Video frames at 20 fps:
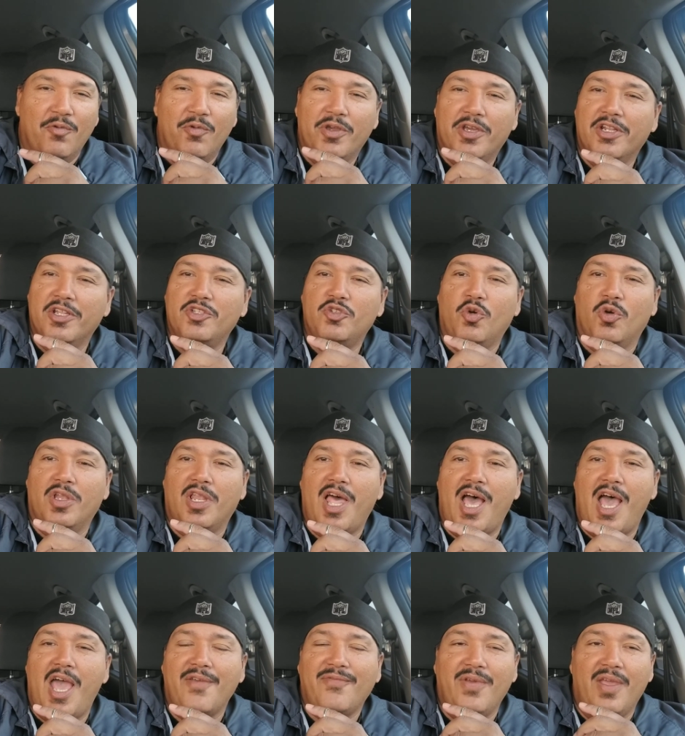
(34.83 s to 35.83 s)
We're going to do a
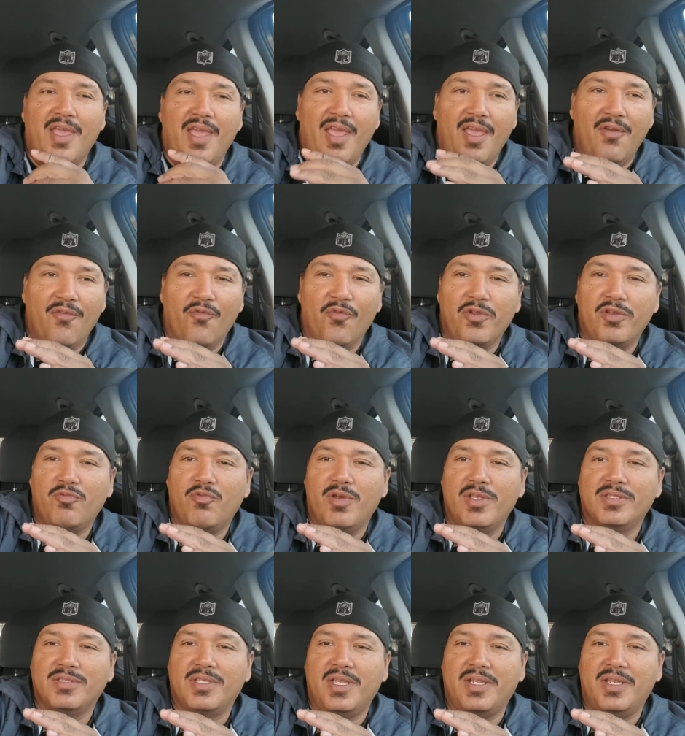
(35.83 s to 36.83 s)
live every
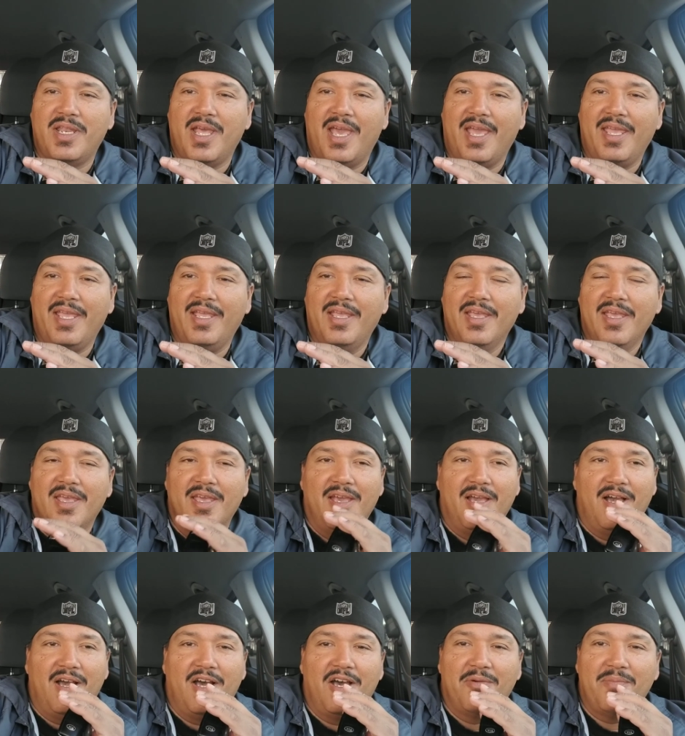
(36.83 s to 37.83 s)
Wednesday night,
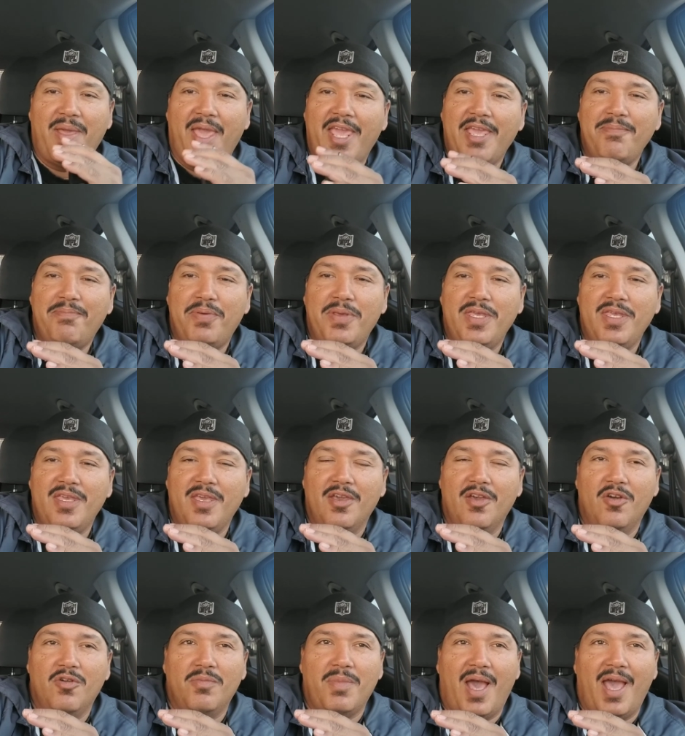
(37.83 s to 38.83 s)
8
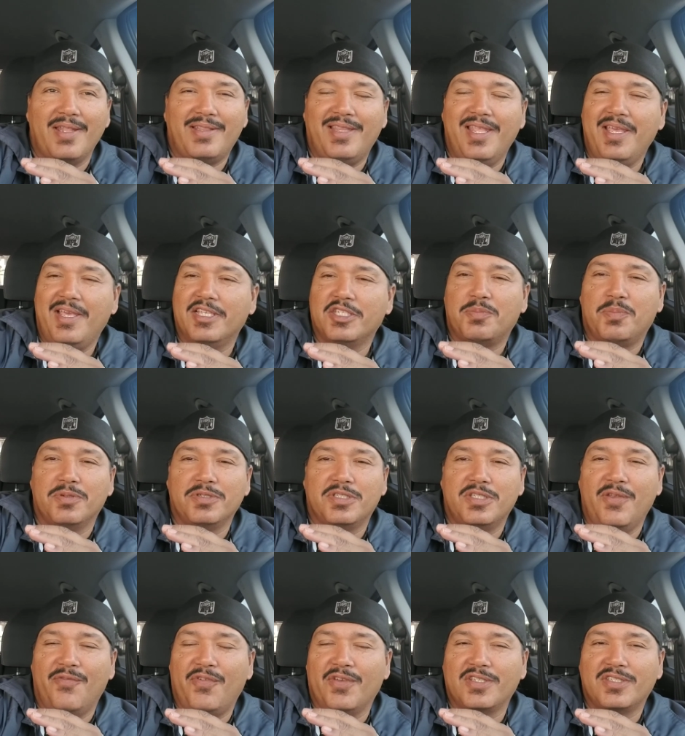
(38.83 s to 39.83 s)
p.m. I think it's
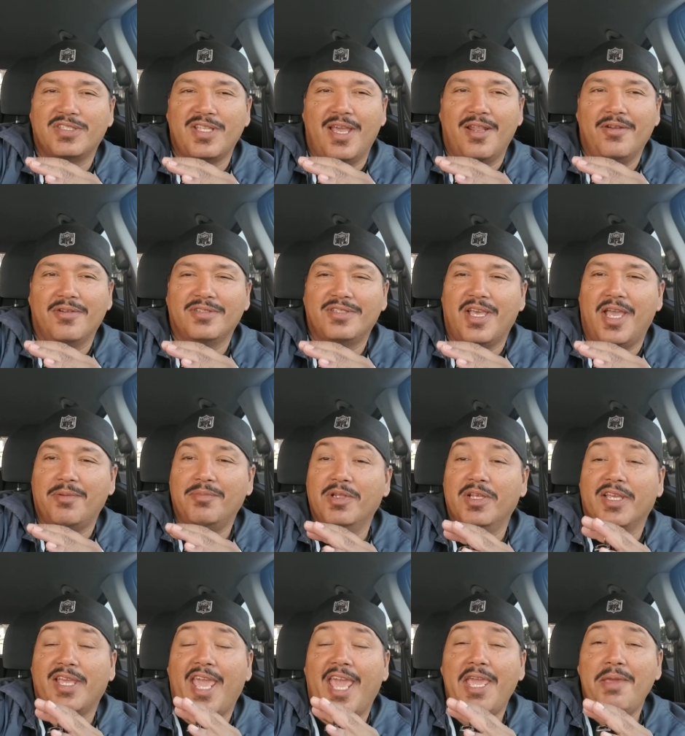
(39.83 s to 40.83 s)
Pacific Standard Time.
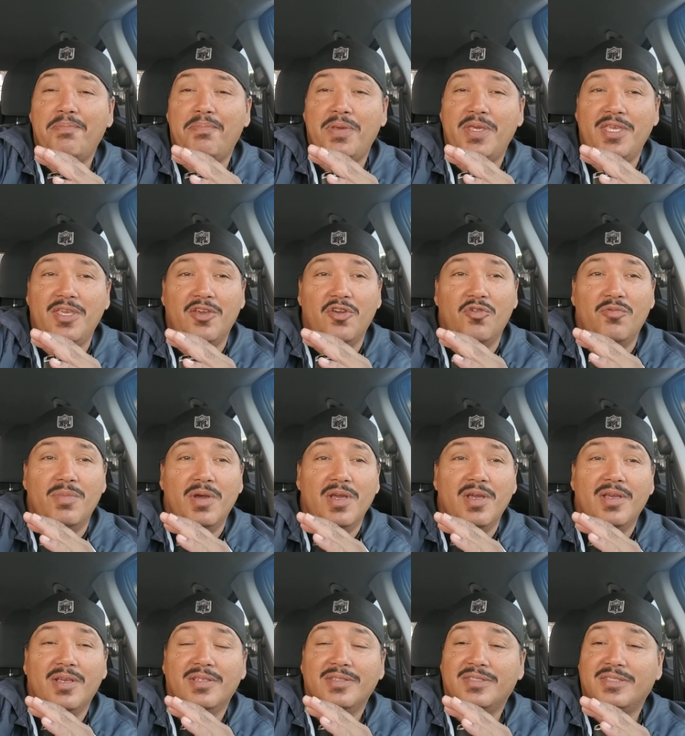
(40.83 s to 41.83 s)
Look, 8 p.m.
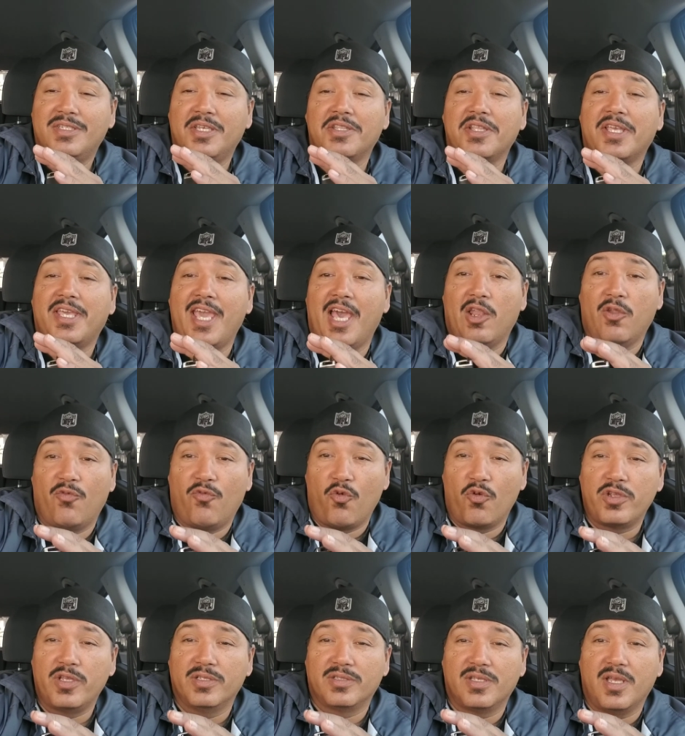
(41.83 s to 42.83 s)
Southern
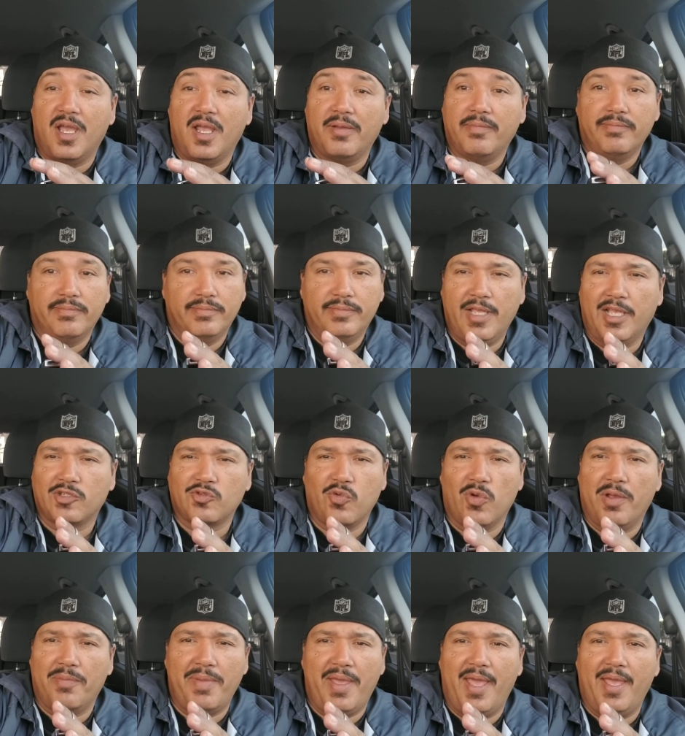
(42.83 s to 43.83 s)
California time. That's
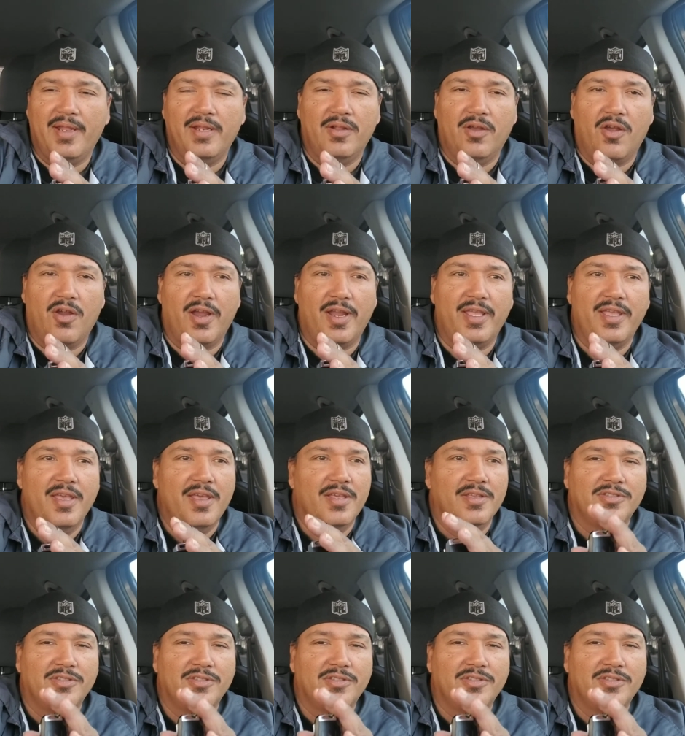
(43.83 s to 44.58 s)
where I'm at. All right.